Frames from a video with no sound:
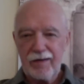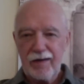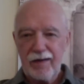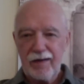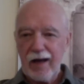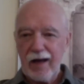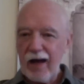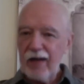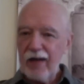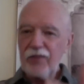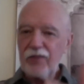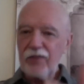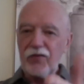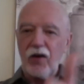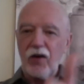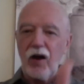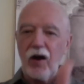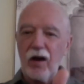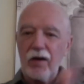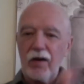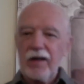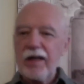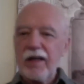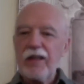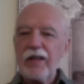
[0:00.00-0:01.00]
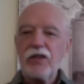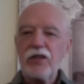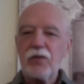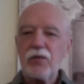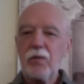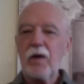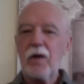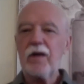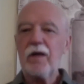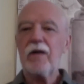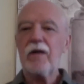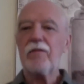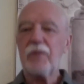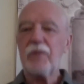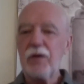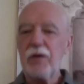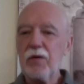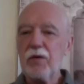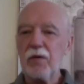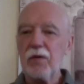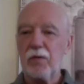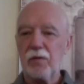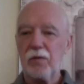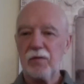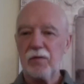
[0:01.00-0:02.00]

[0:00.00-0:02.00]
as are each one of you,